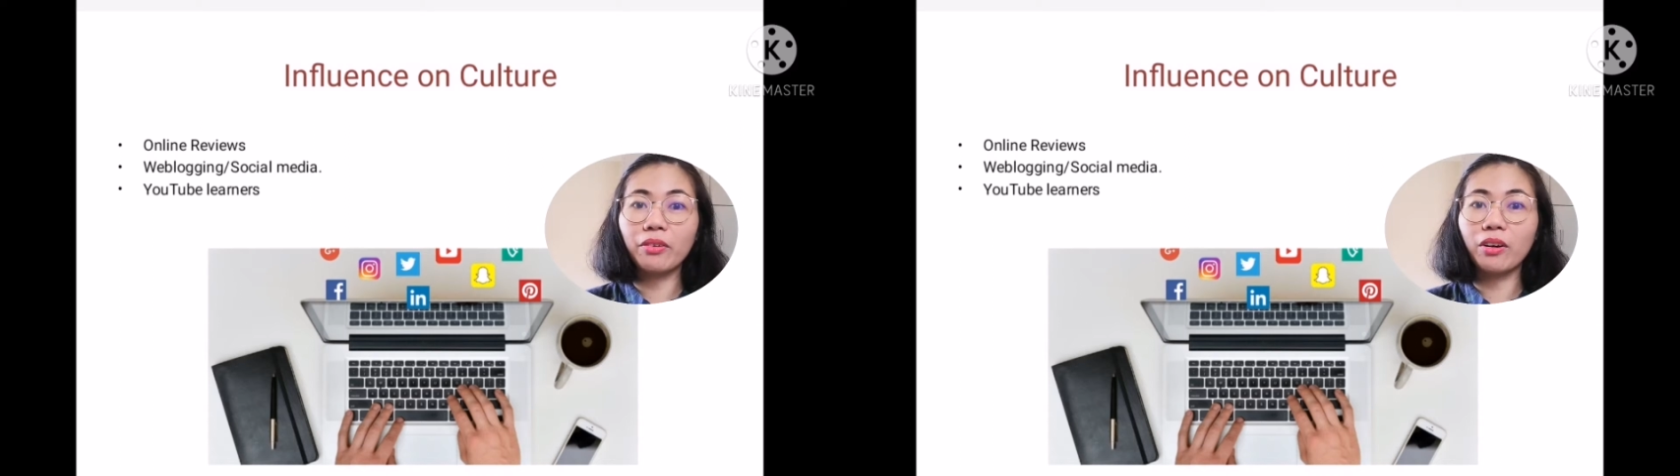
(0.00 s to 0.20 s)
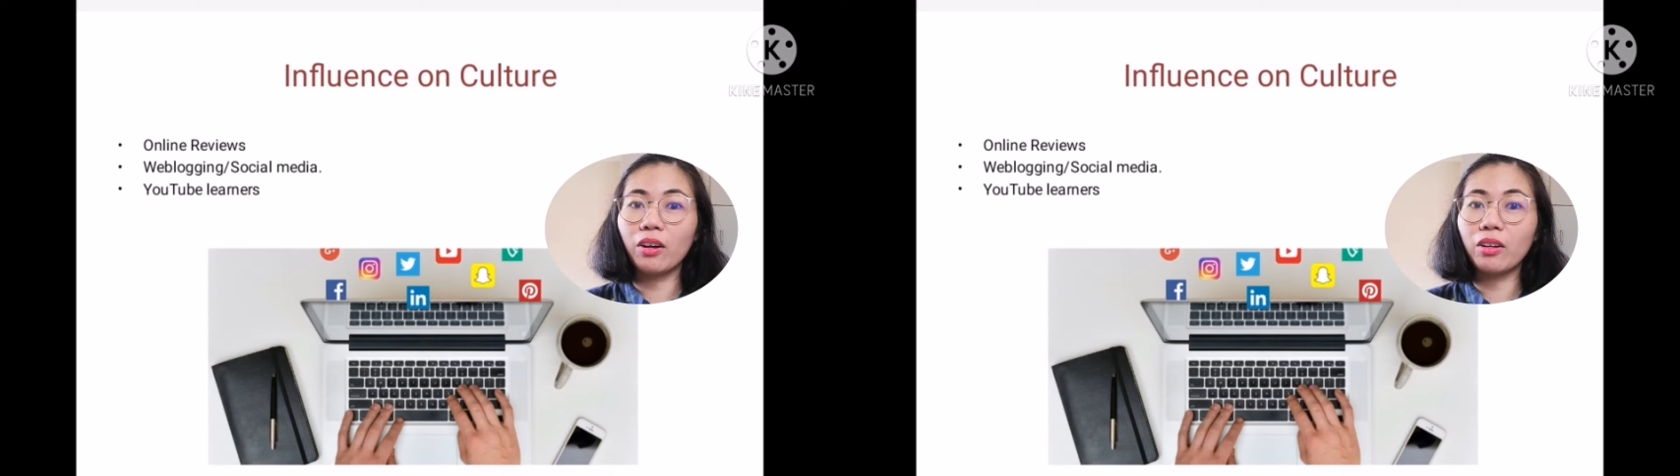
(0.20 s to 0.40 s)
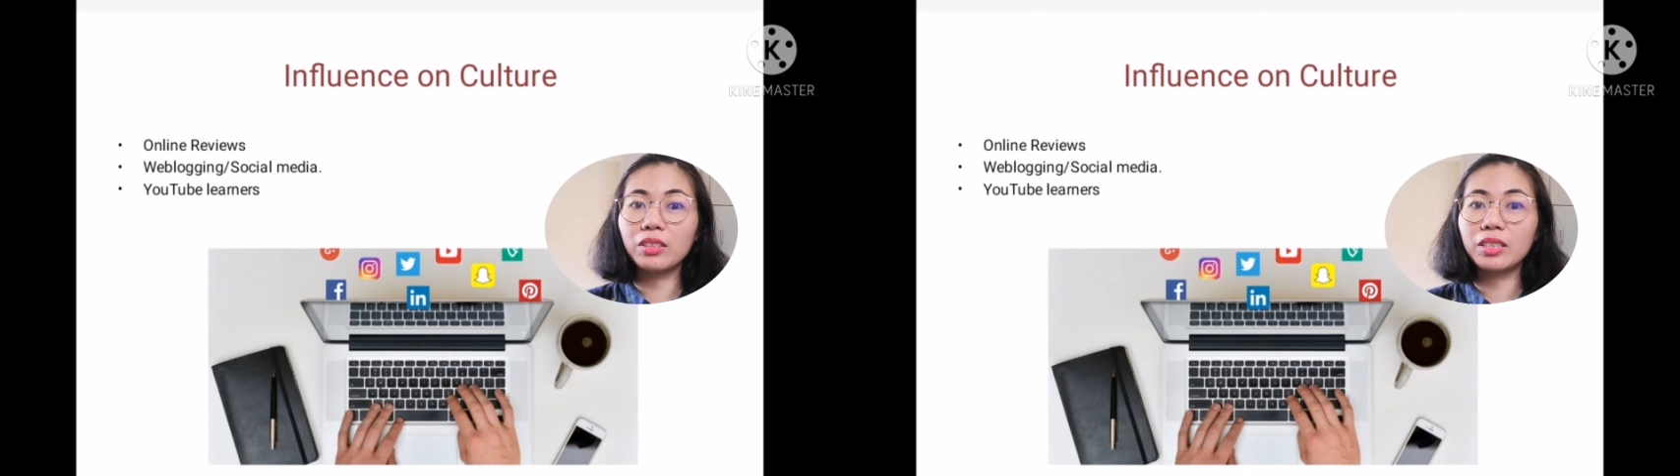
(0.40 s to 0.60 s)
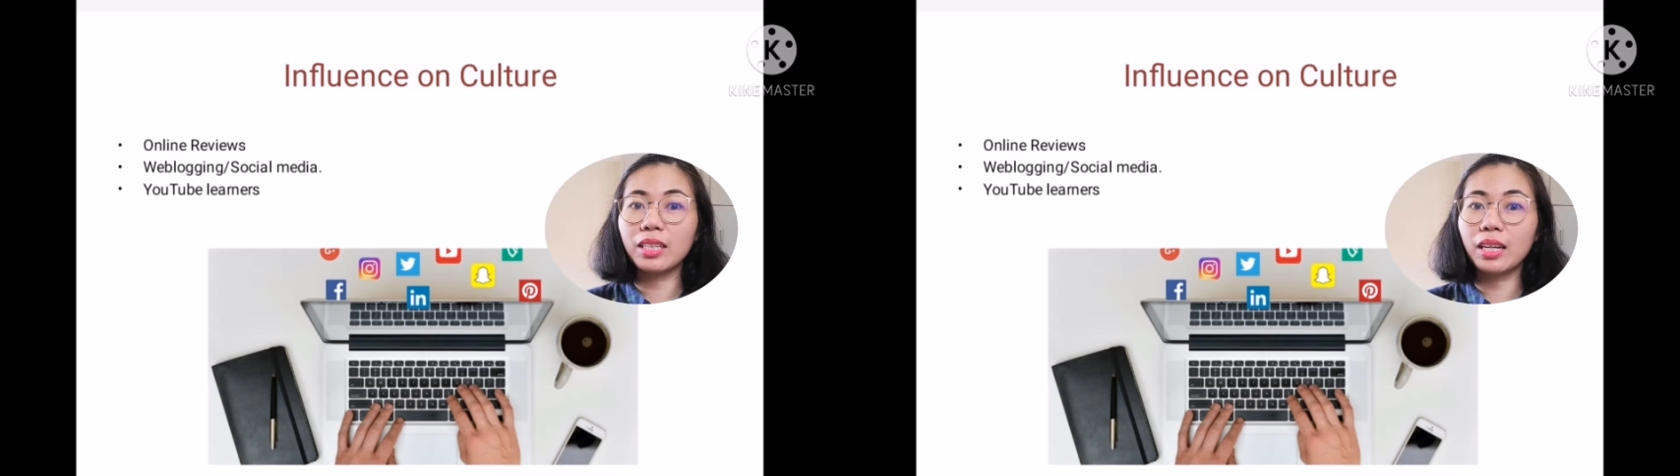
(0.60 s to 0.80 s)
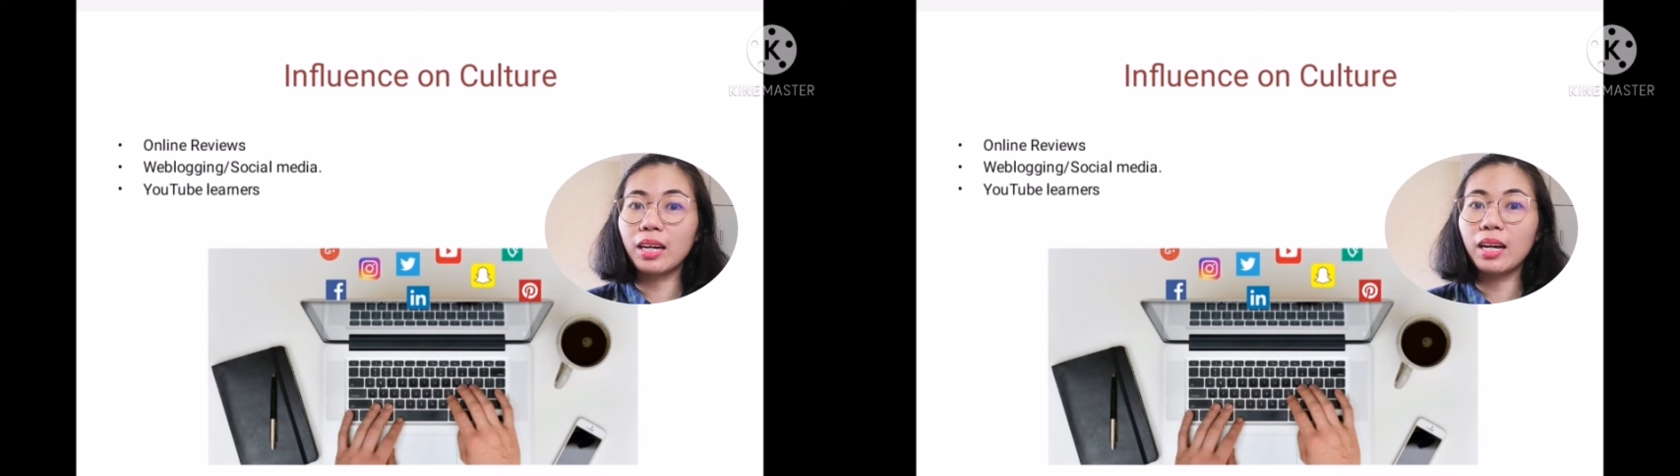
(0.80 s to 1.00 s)
of
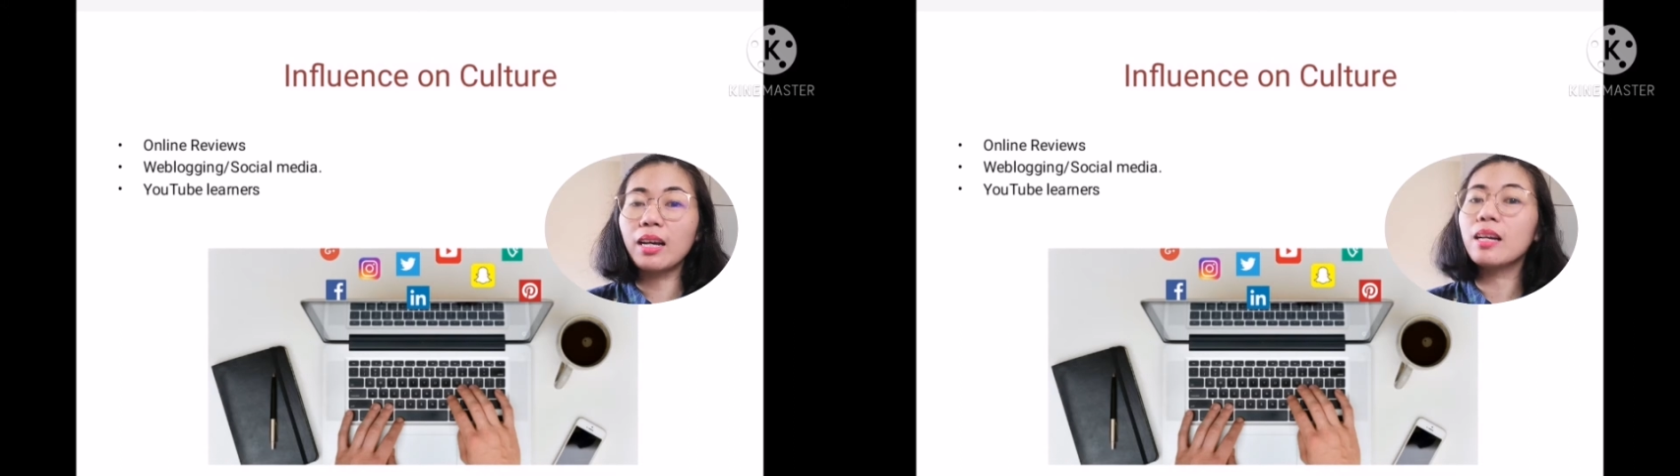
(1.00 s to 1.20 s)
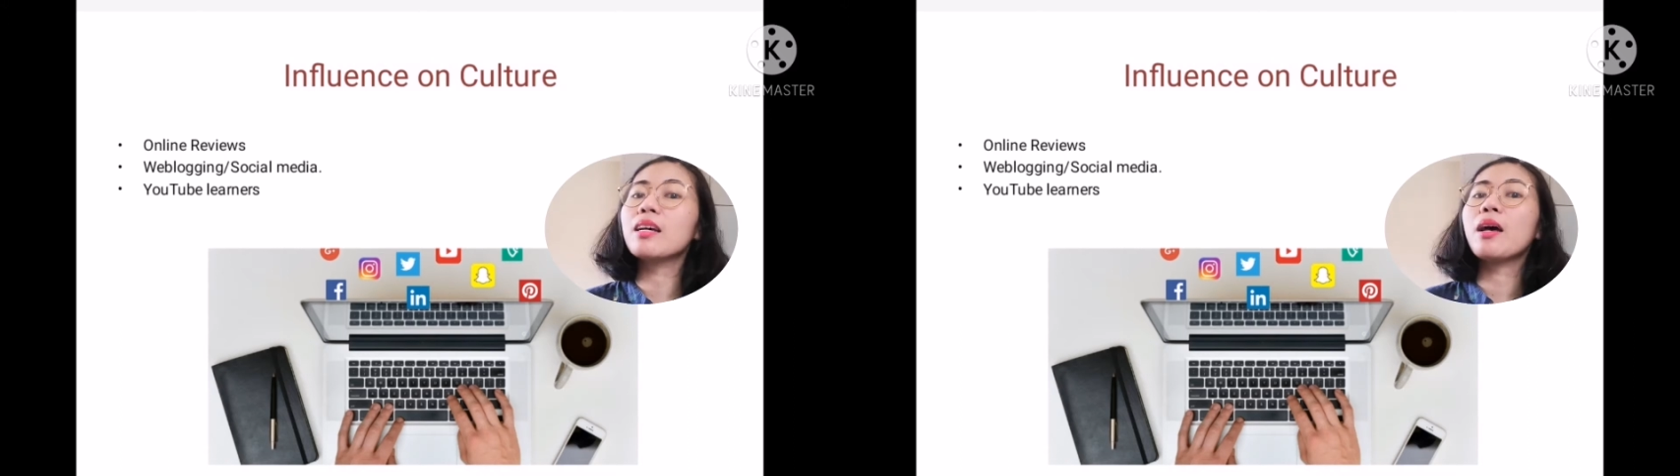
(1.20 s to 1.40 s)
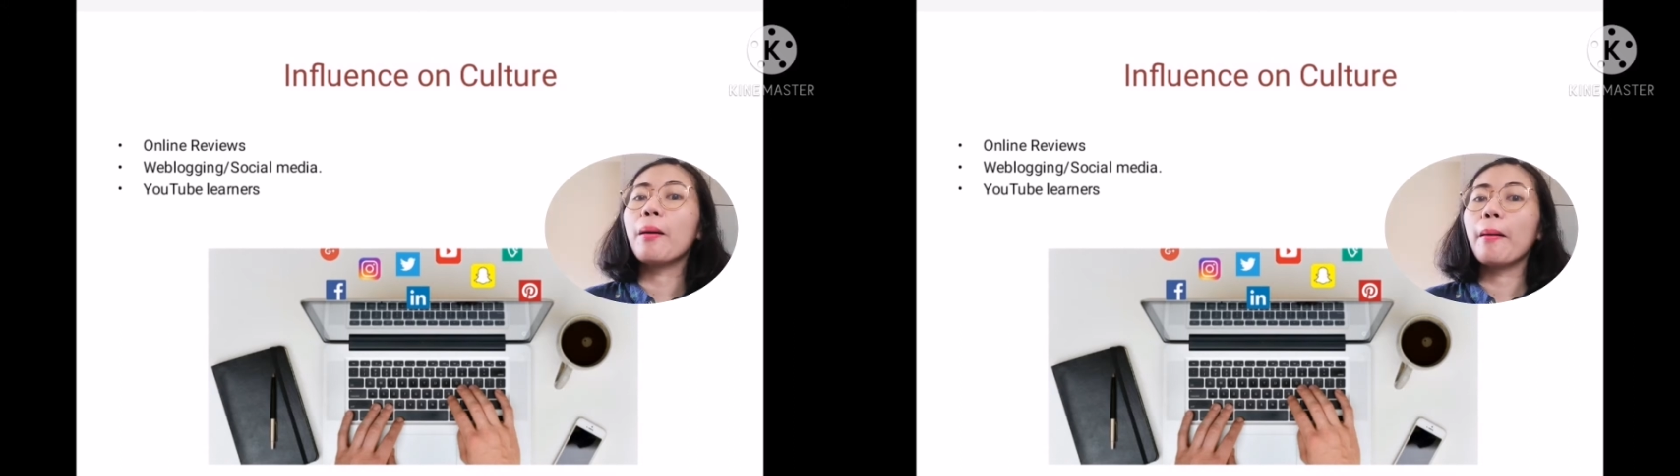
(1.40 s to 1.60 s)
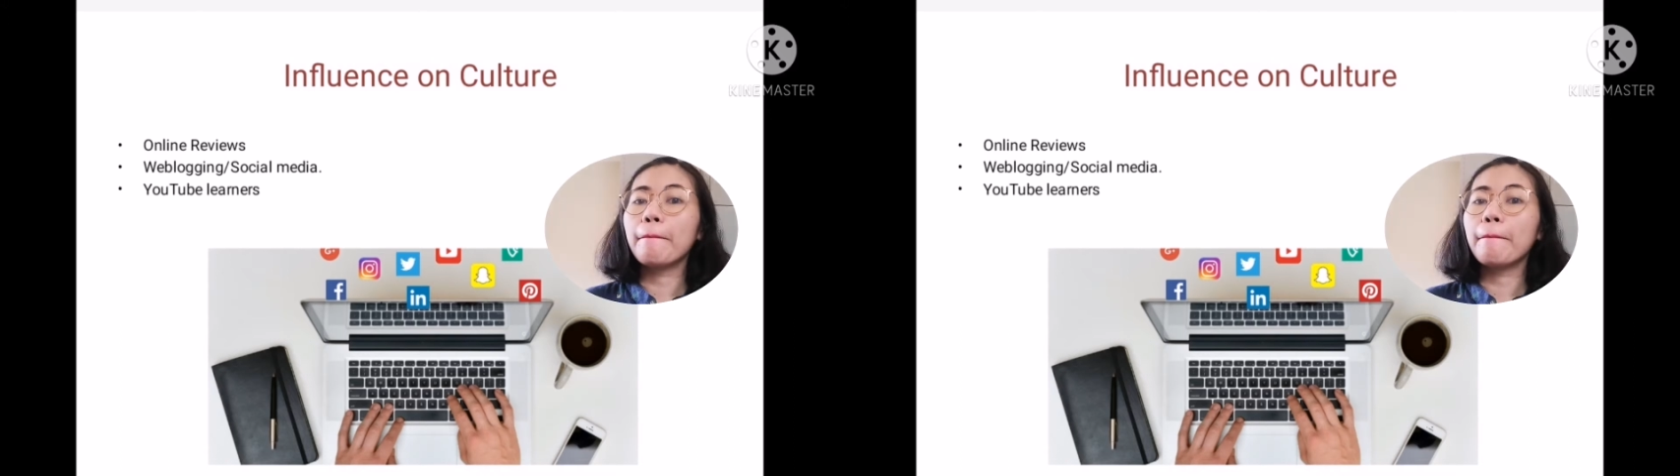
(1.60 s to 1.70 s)
all the